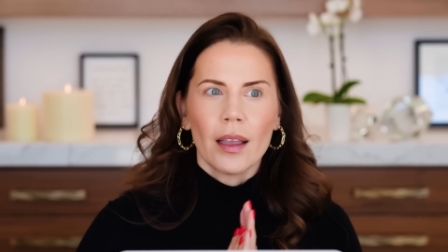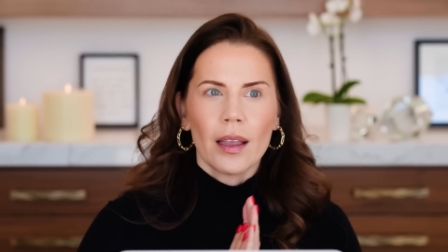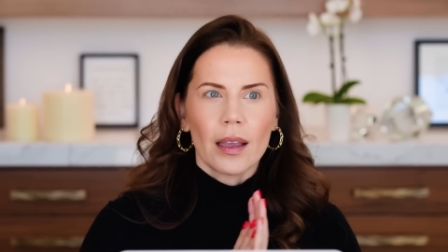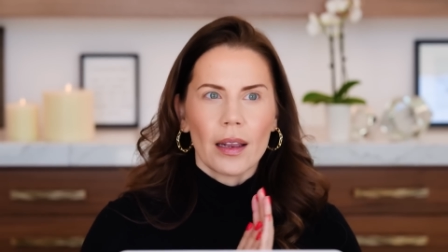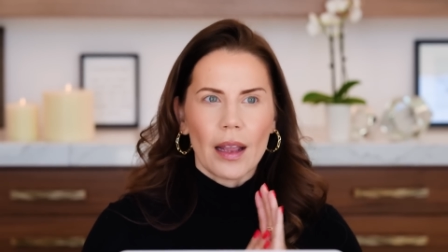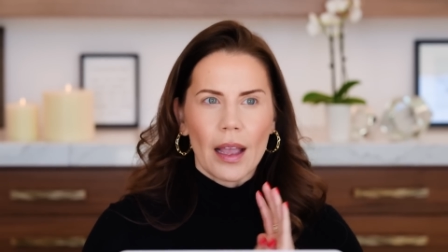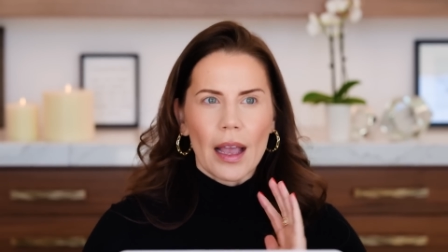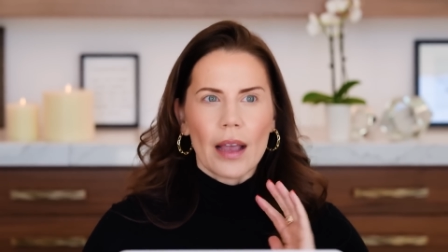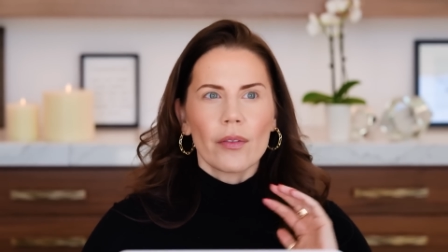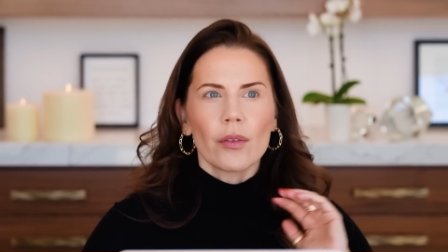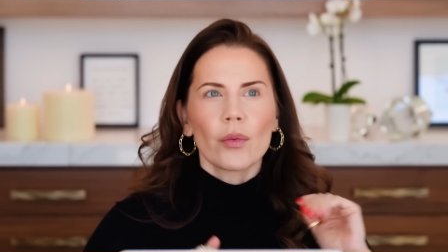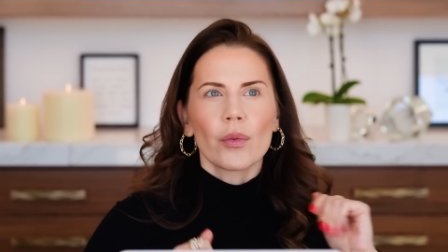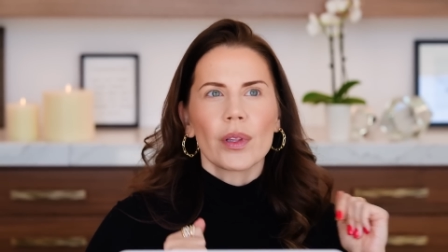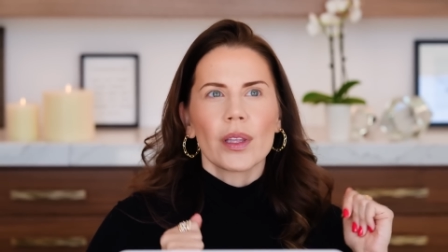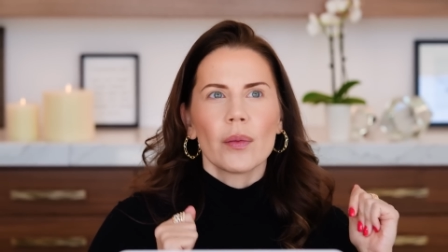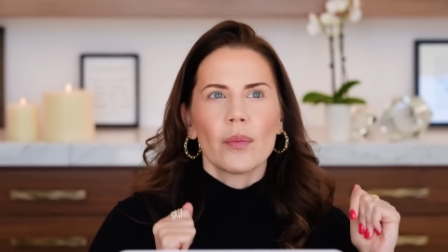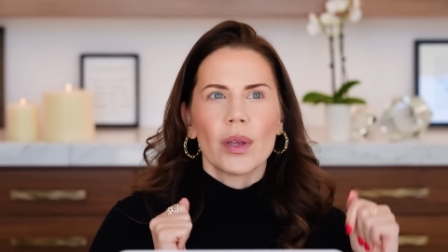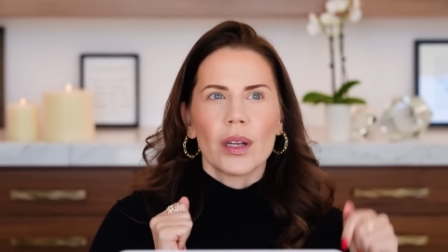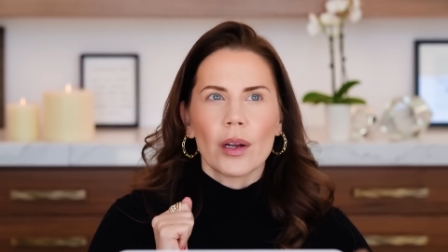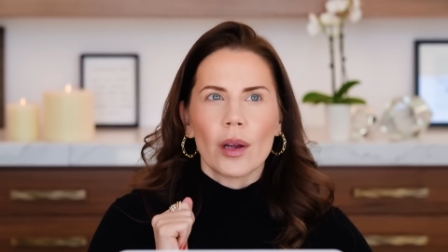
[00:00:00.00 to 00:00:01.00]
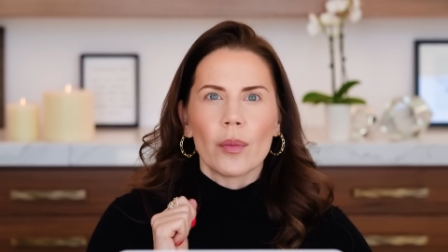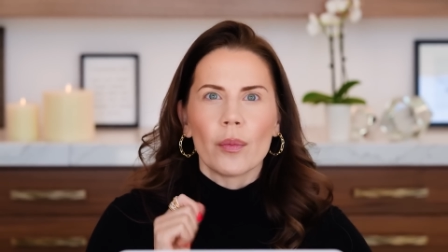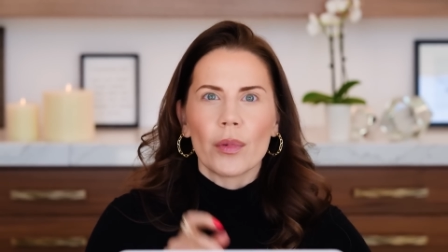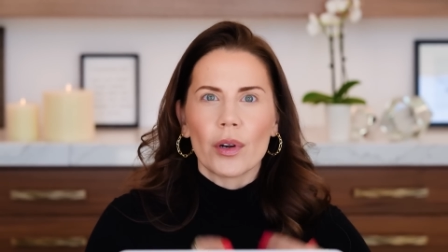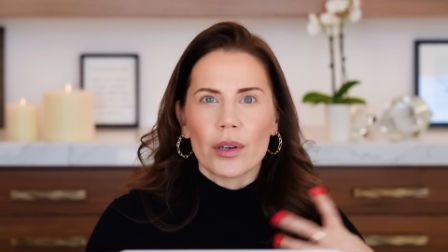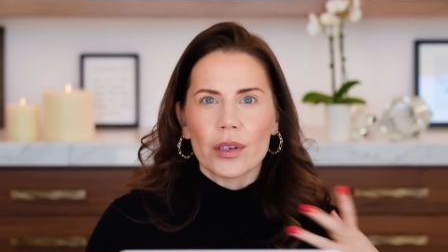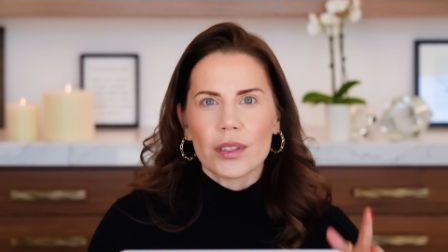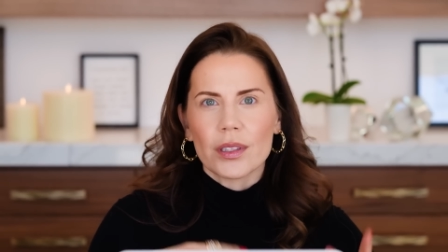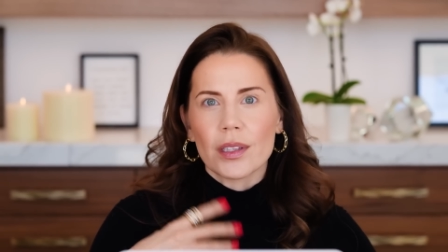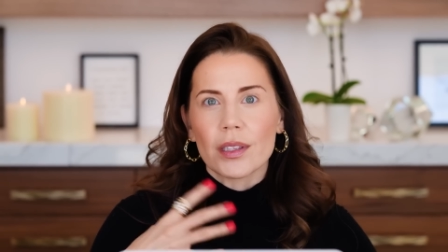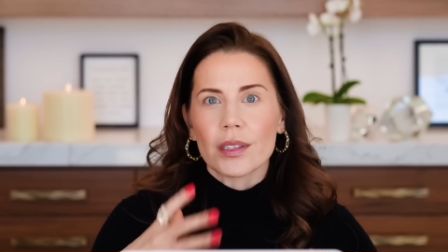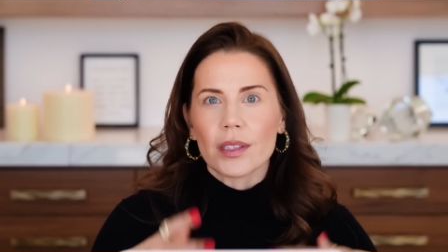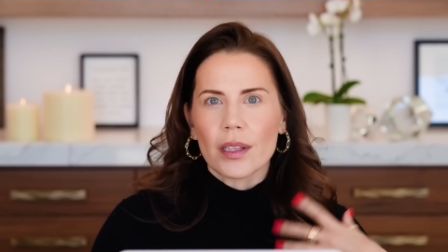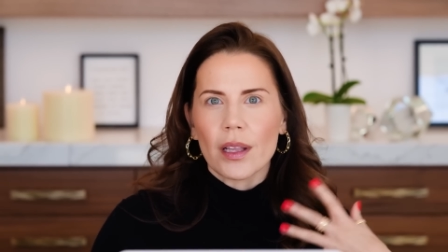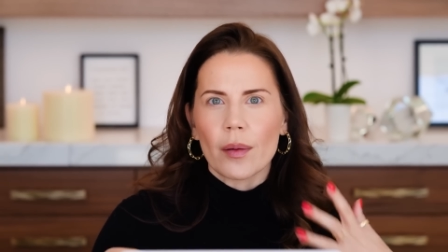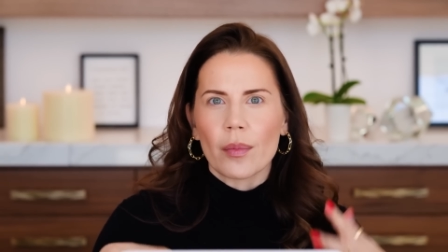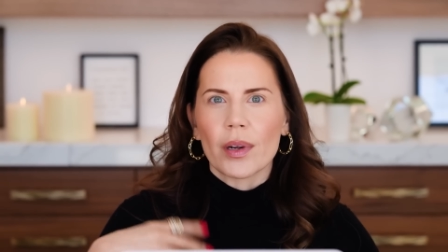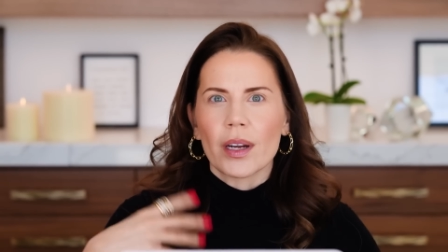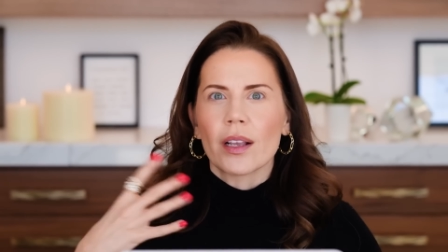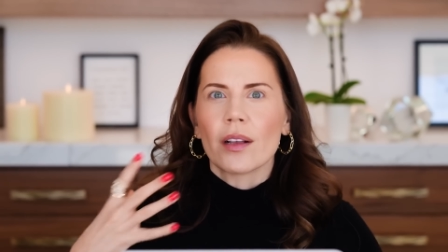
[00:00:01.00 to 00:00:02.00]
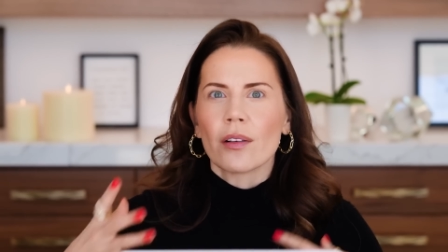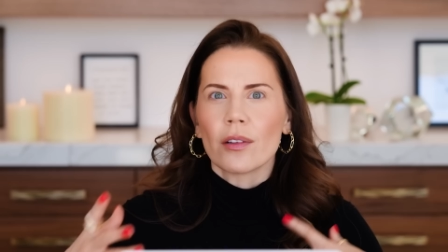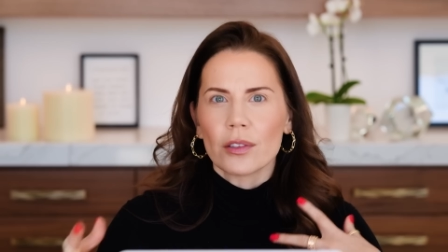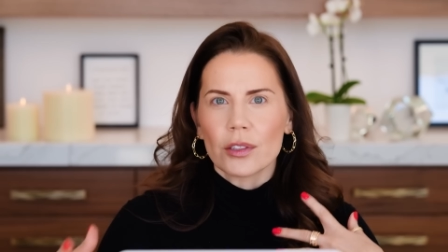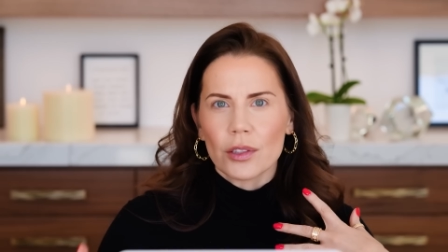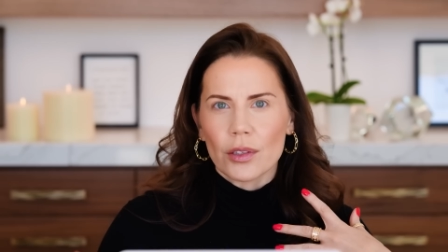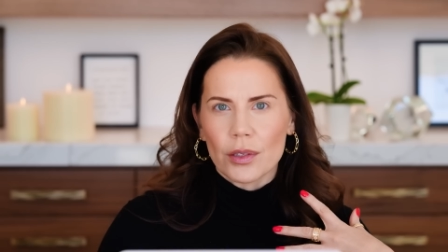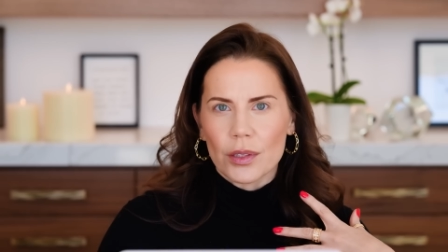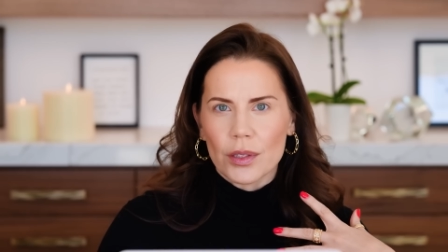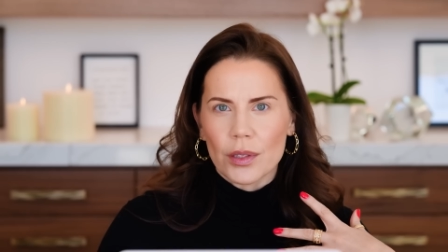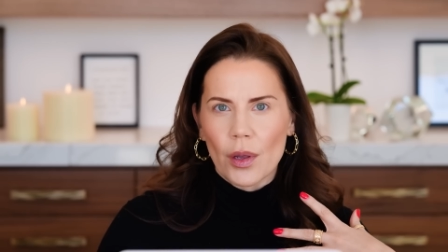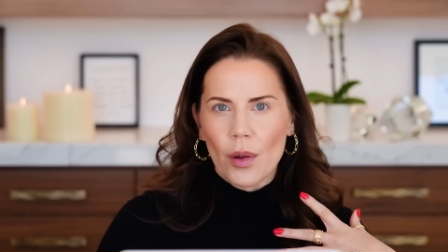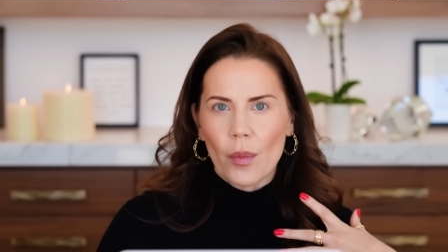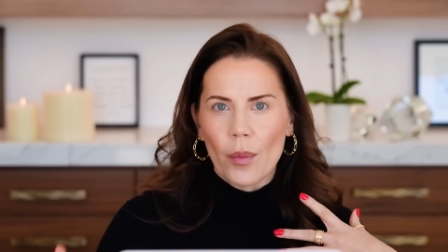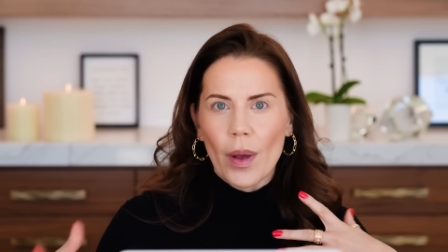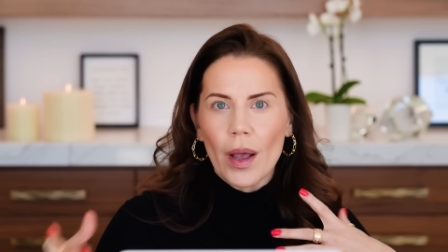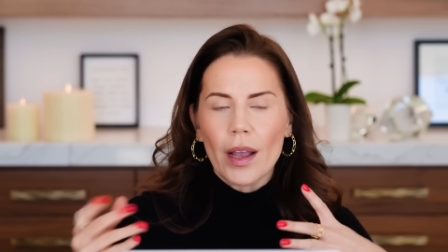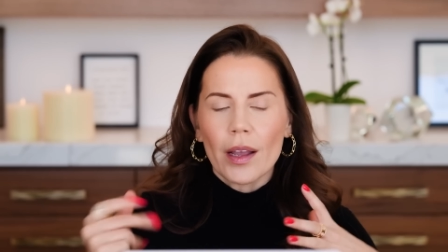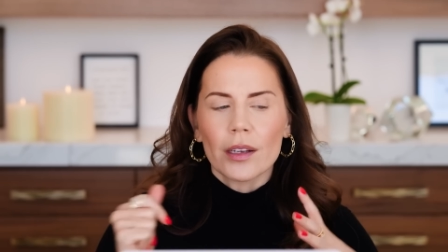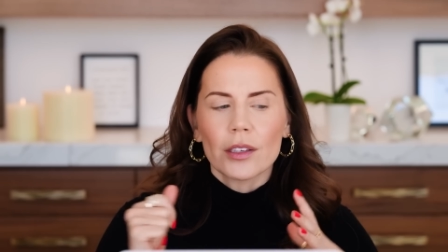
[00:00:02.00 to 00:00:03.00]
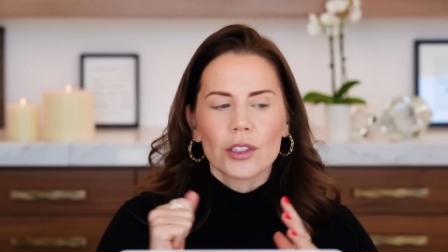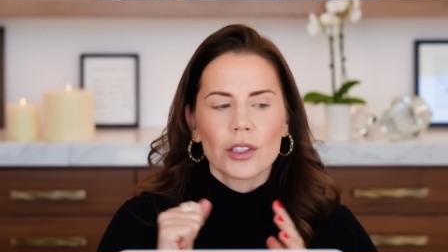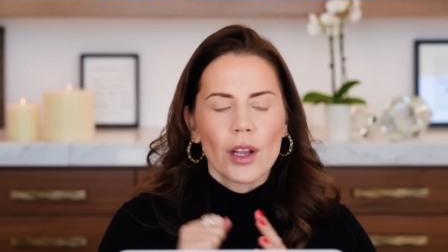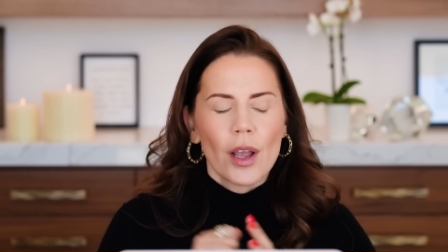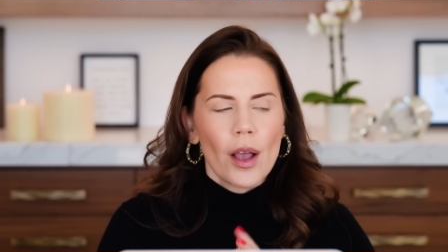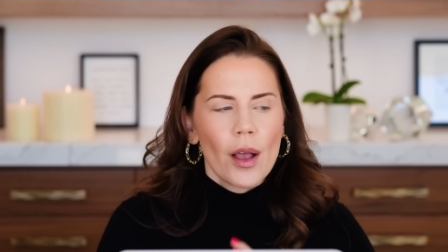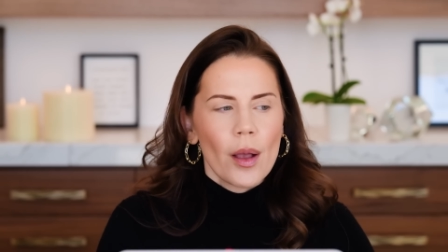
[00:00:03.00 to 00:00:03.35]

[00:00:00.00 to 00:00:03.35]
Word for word: And I haven't really been immersed in celebrity culture so much,